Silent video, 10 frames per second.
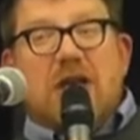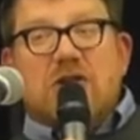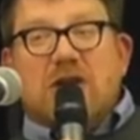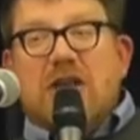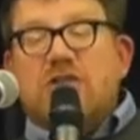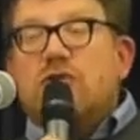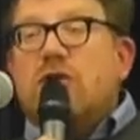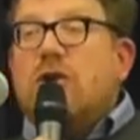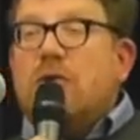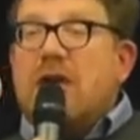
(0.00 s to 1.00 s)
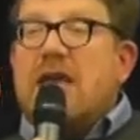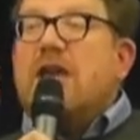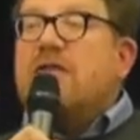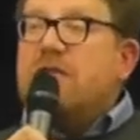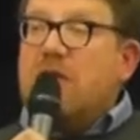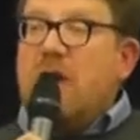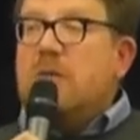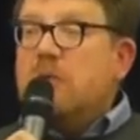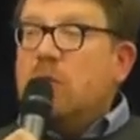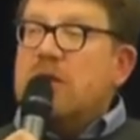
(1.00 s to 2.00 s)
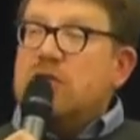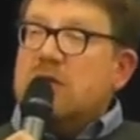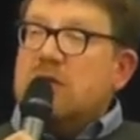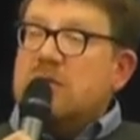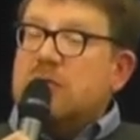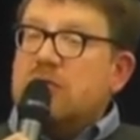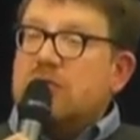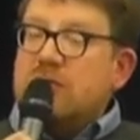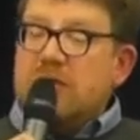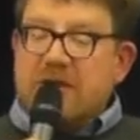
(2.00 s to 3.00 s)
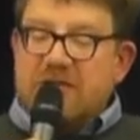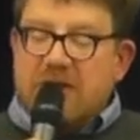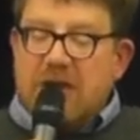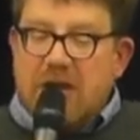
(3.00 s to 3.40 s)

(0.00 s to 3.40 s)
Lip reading: So let's try and create an environment where journalism can thrive